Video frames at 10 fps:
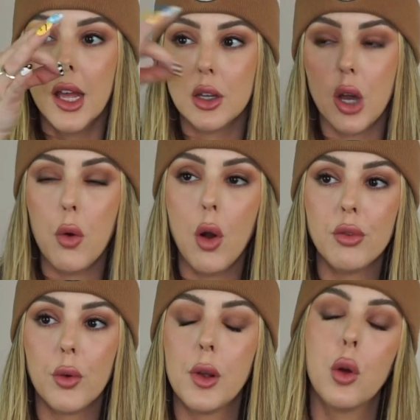go
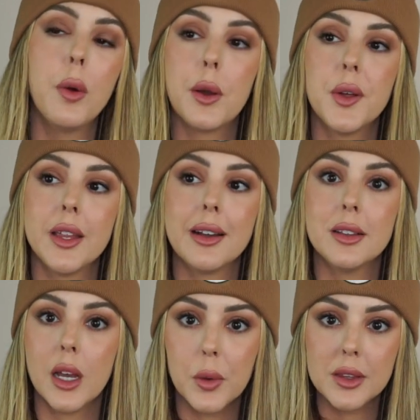over real quick with like a
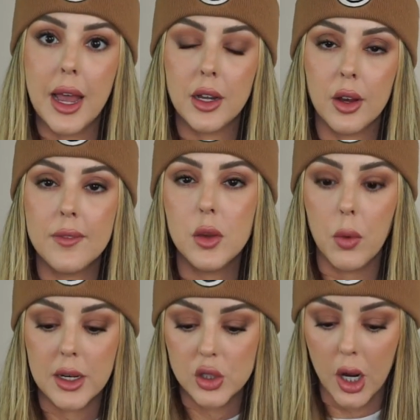liquid liner if you
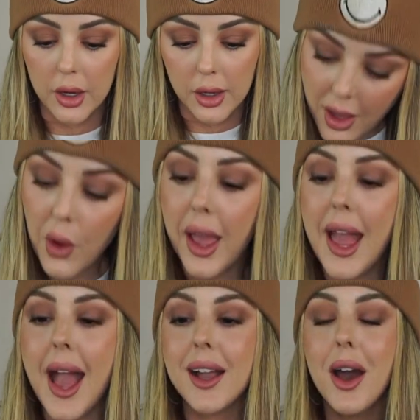want it darker. Okay,
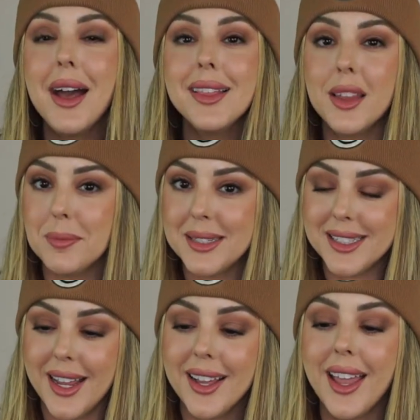I got a
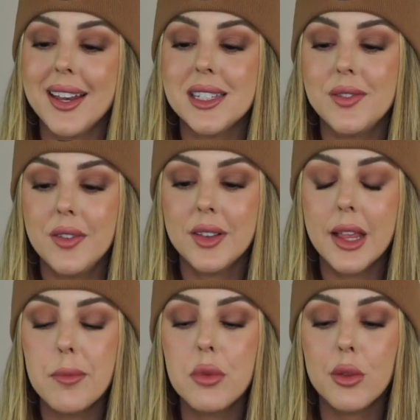lipstick and it's Viva
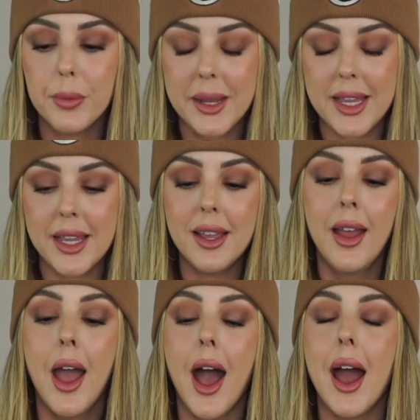Glam 3.
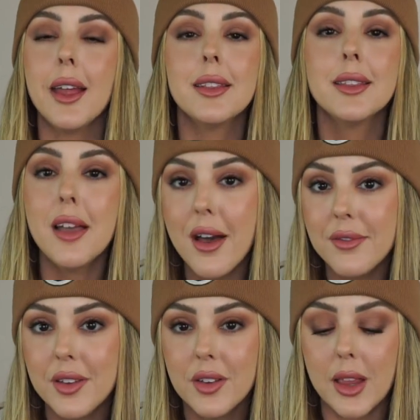I love
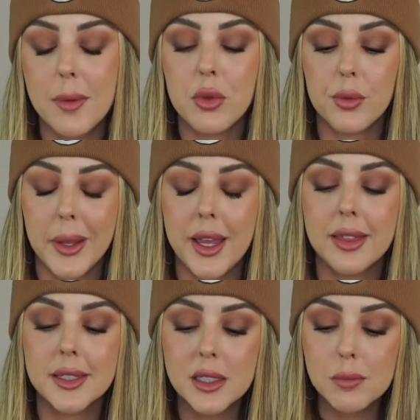Viva Glam 3.
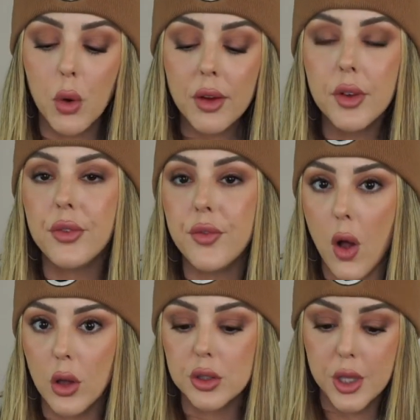This is more of a
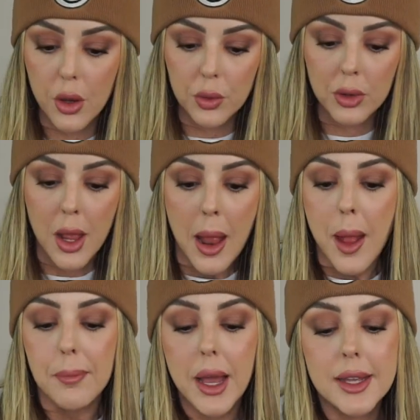fall tone,
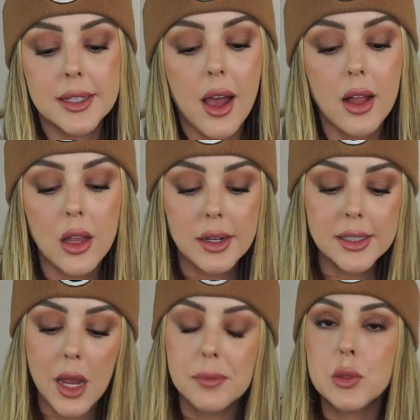but a lot of
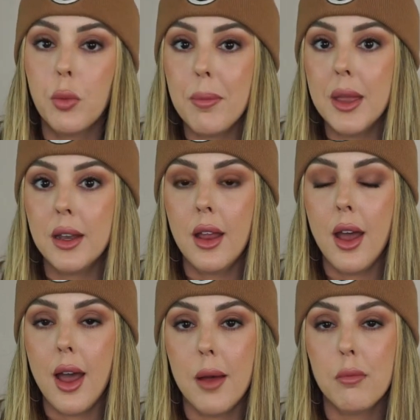times women
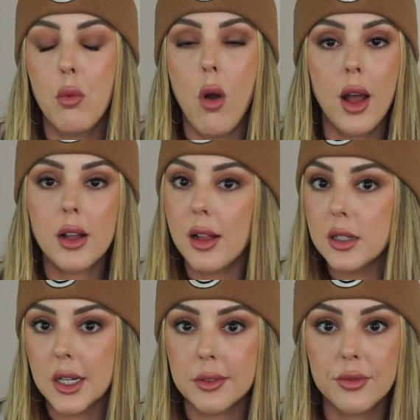want
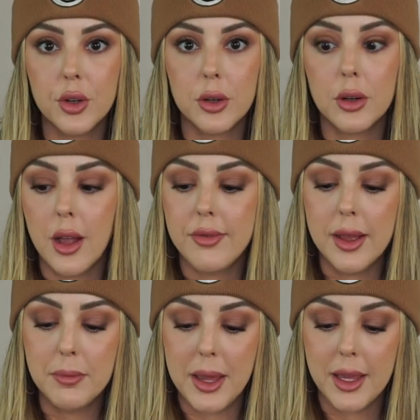color for
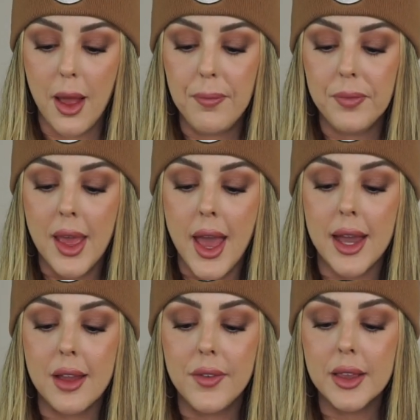event makeup,
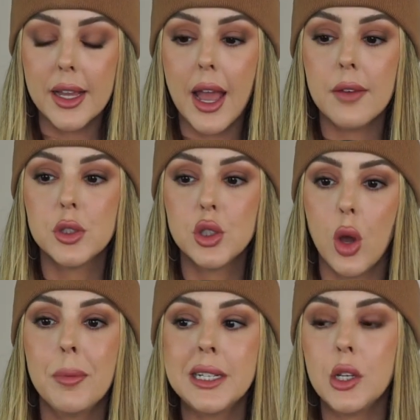and I feel like I have
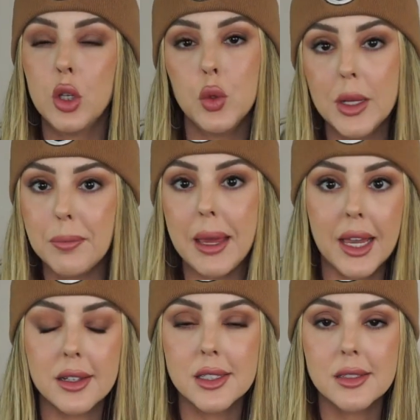so many nudie
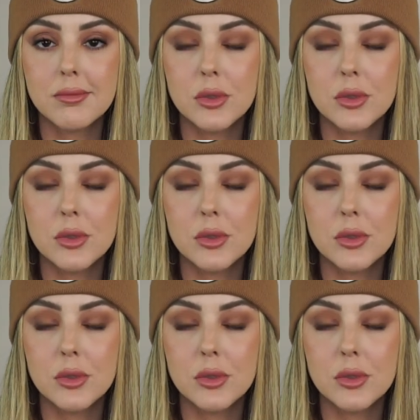pinks,